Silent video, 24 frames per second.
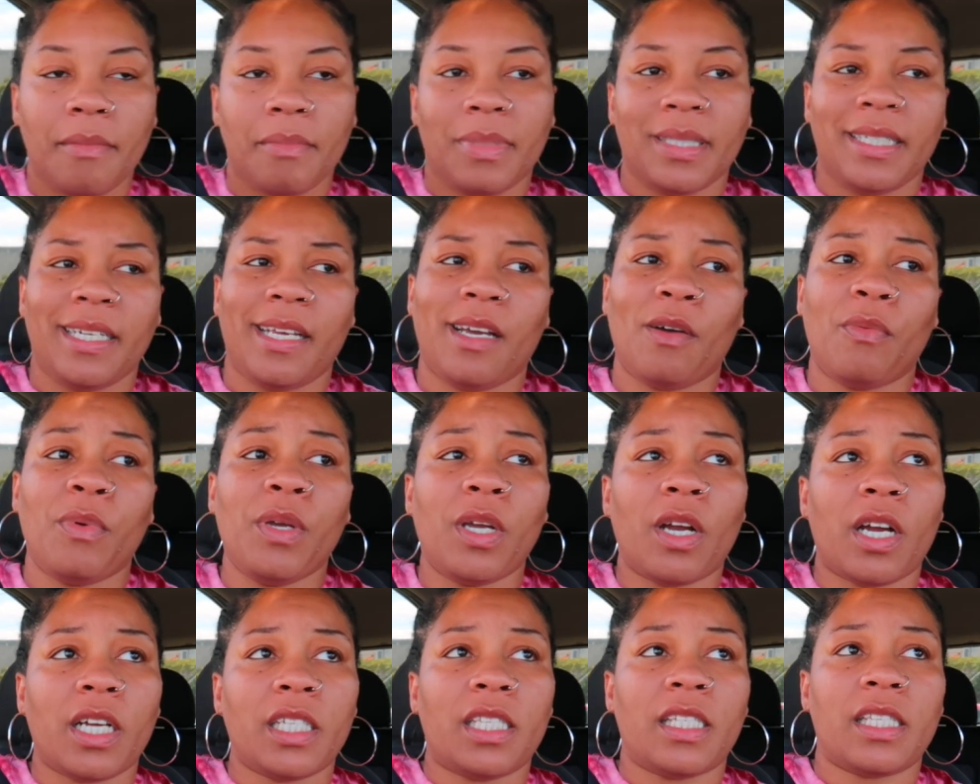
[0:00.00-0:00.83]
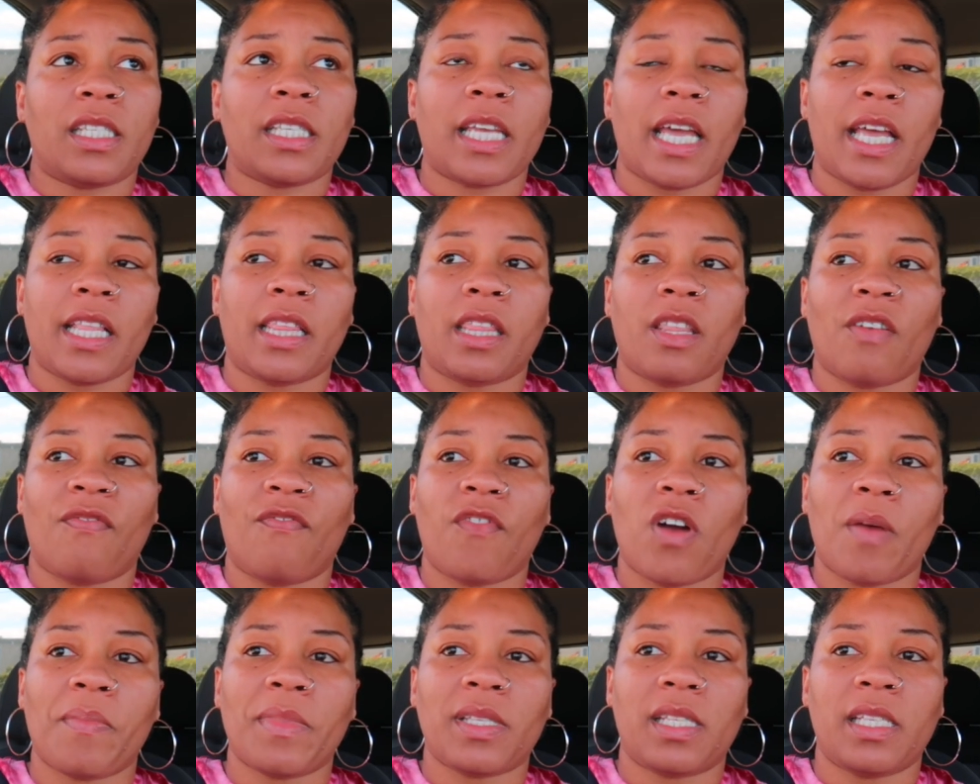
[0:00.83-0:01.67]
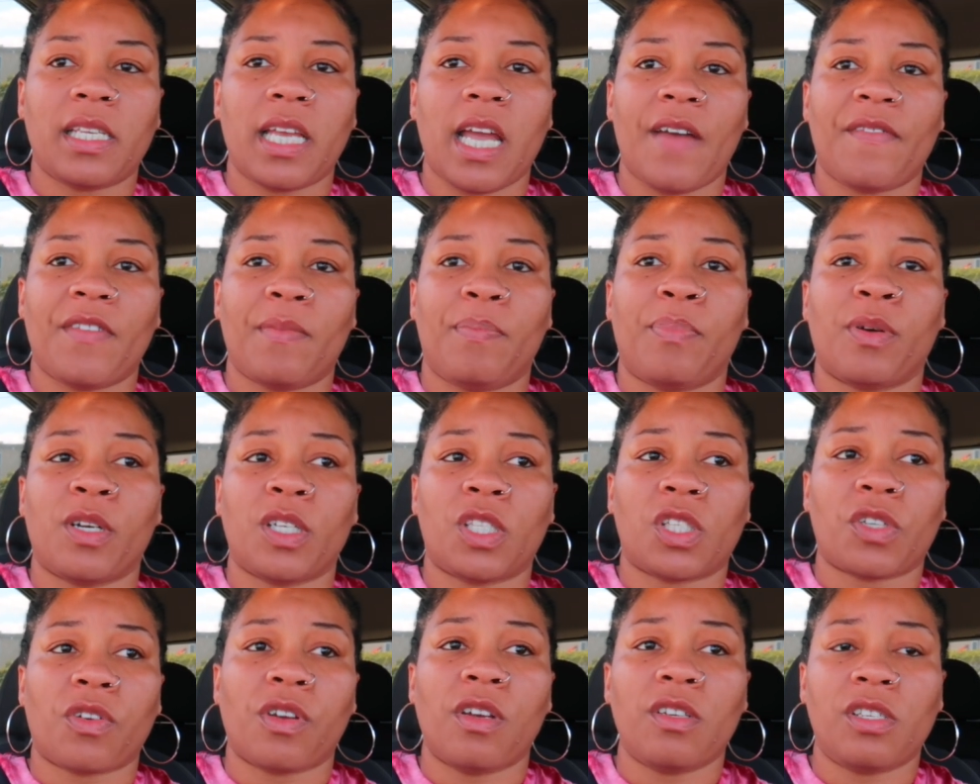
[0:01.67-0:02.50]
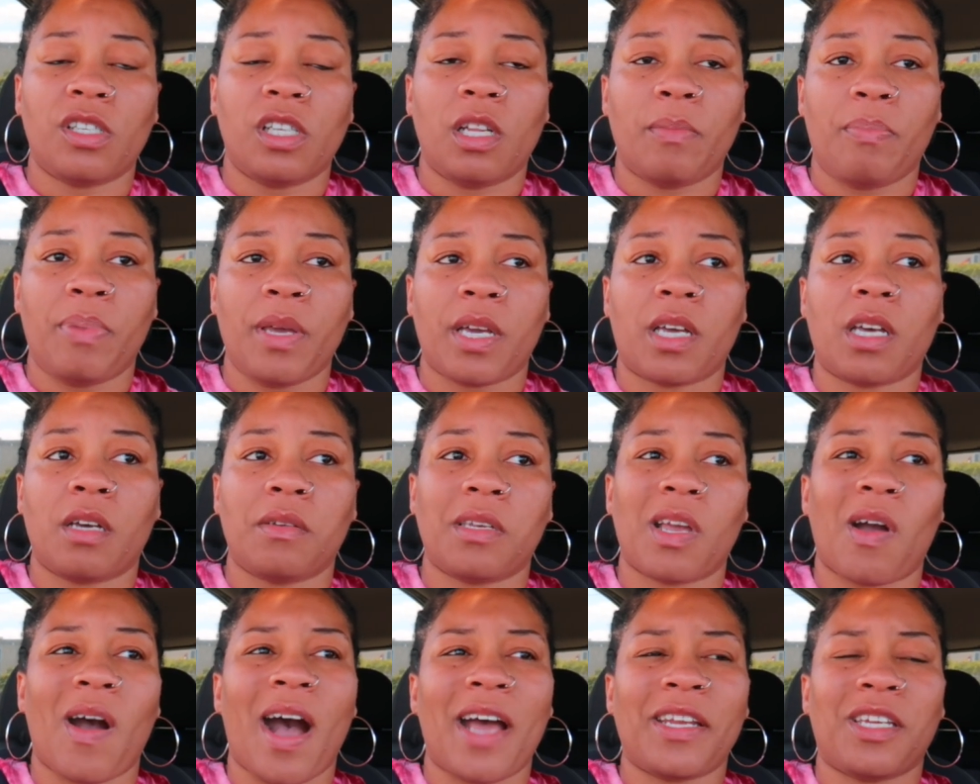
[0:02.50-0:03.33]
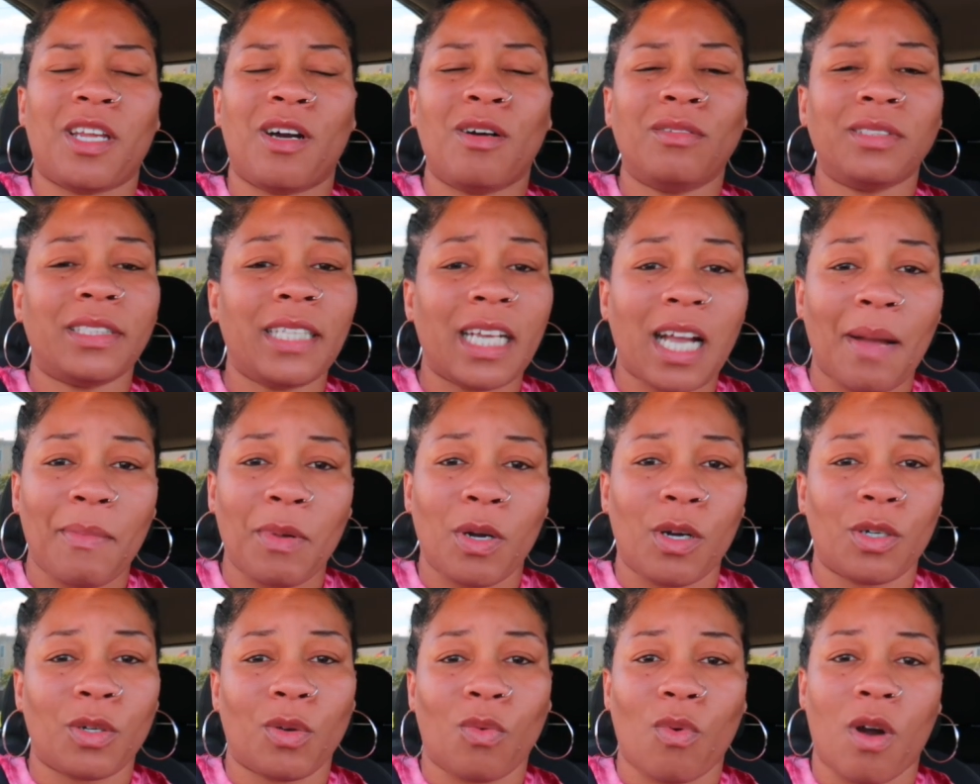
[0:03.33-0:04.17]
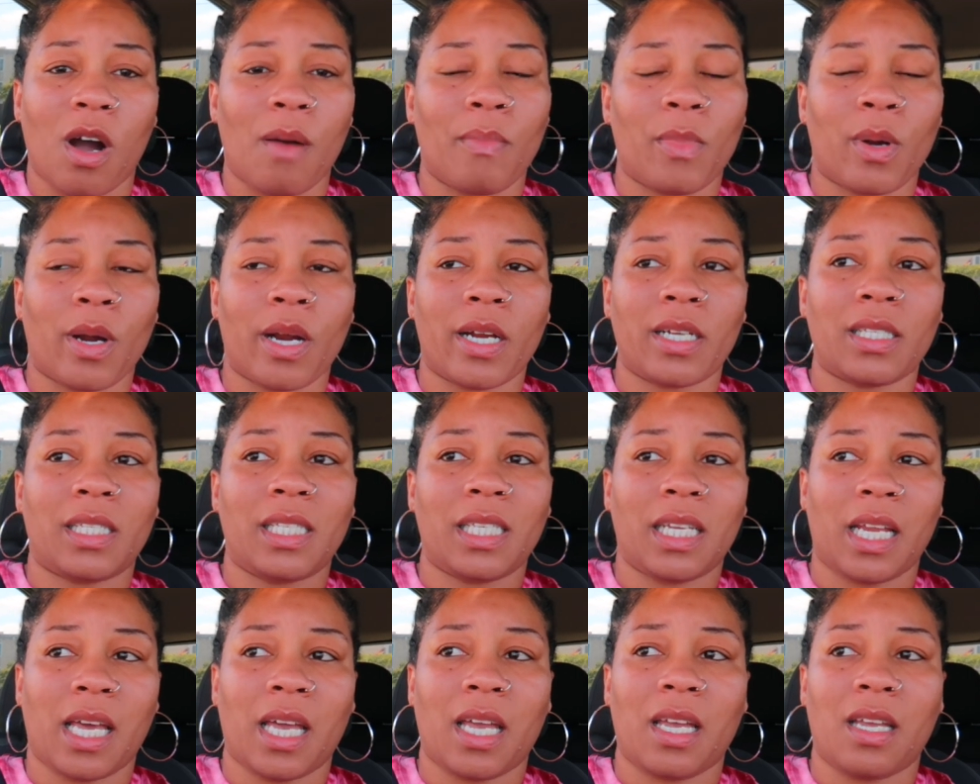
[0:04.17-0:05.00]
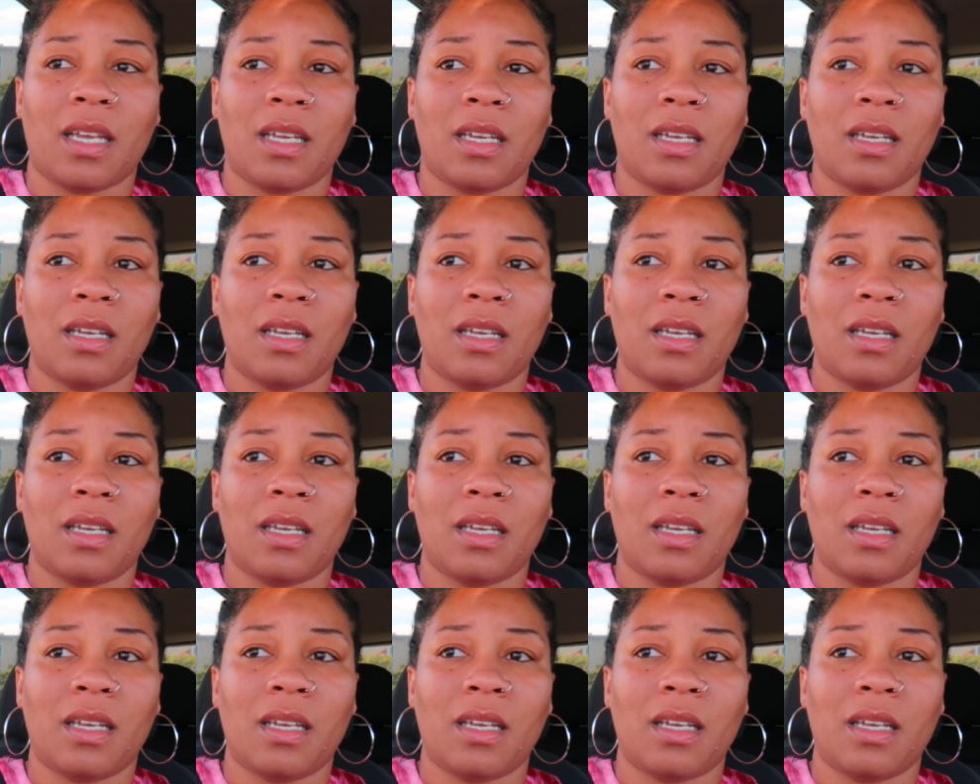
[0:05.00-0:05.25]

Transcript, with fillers: But now we are just at the pharmacy. I have a prescription to pick up, y'all. I don't think I'm gonna go to Walmart today.